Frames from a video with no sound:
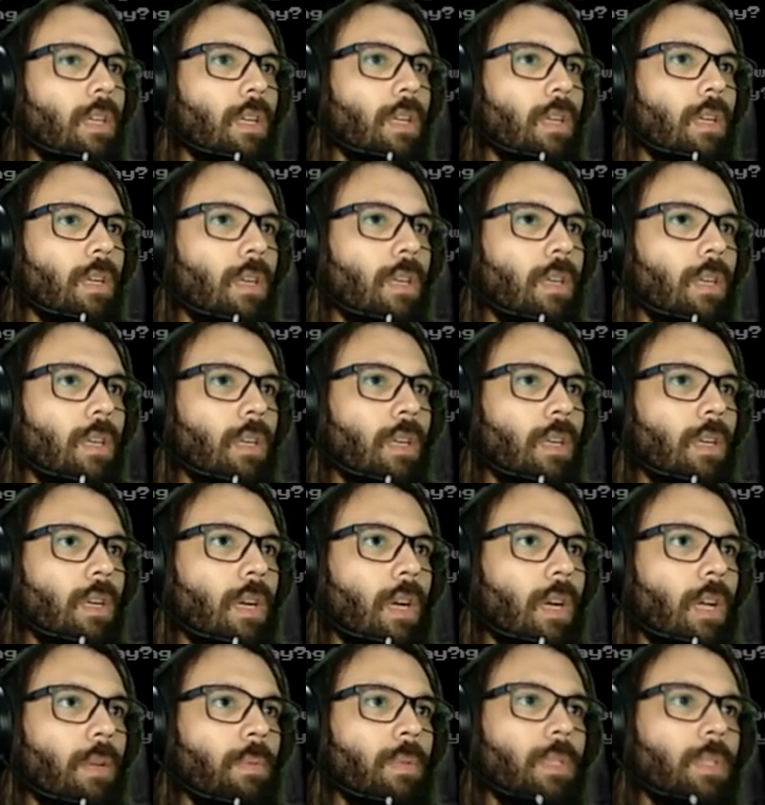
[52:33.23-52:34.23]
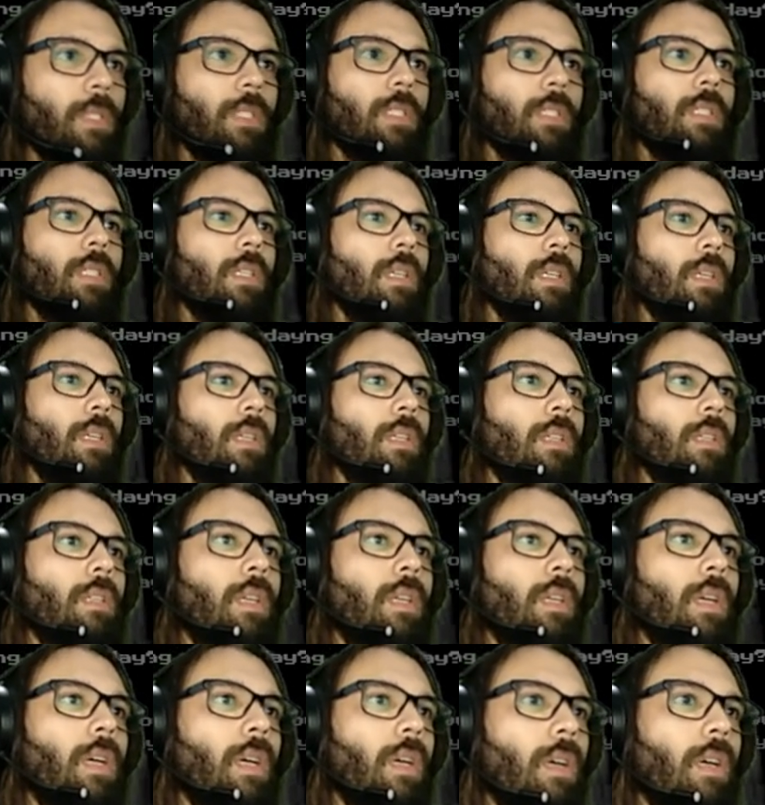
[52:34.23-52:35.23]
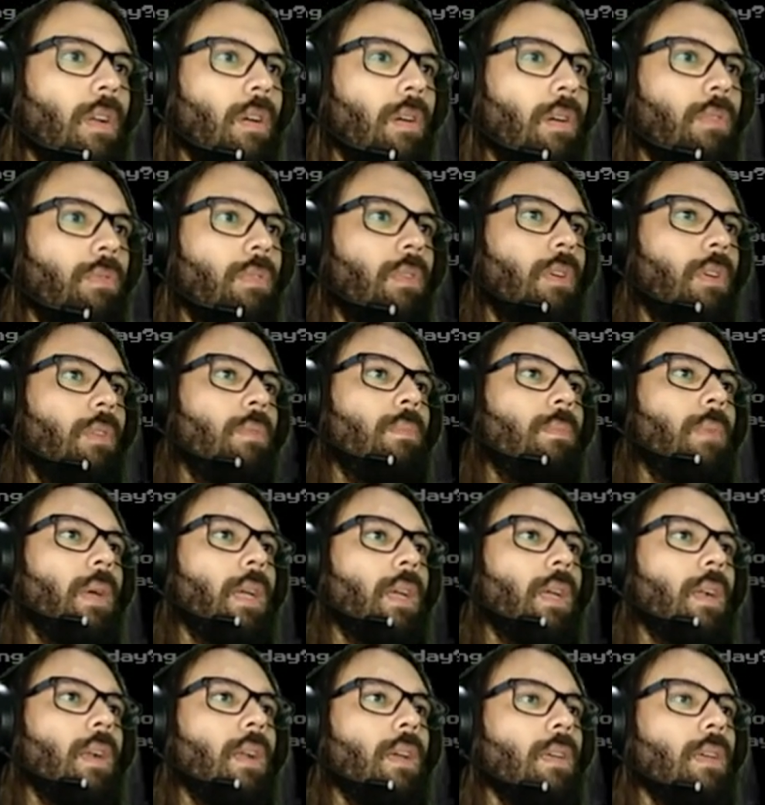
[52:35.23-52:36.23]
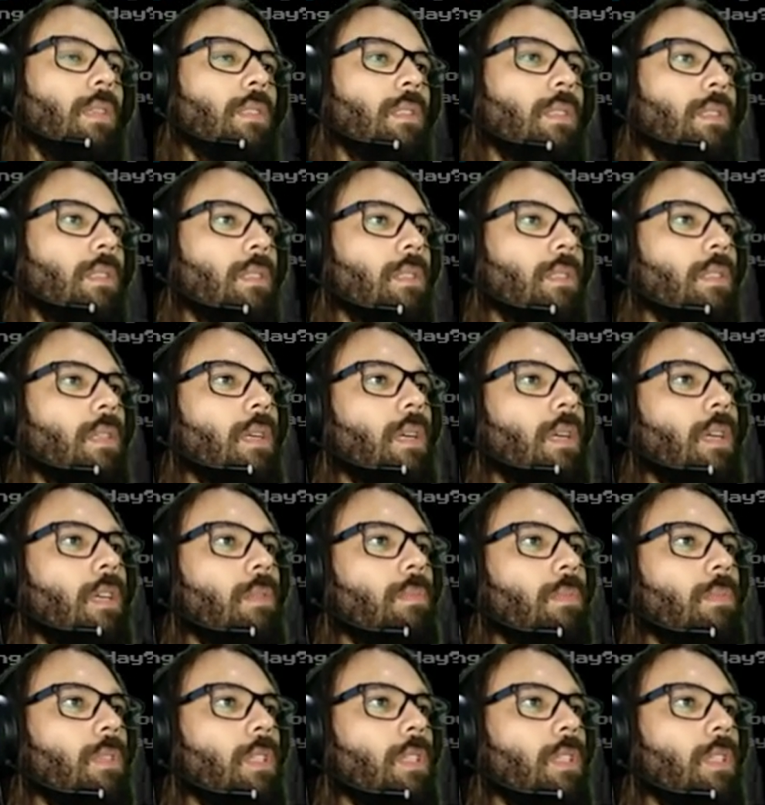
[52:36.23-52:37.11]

Uh, I must say that of all my clients this time,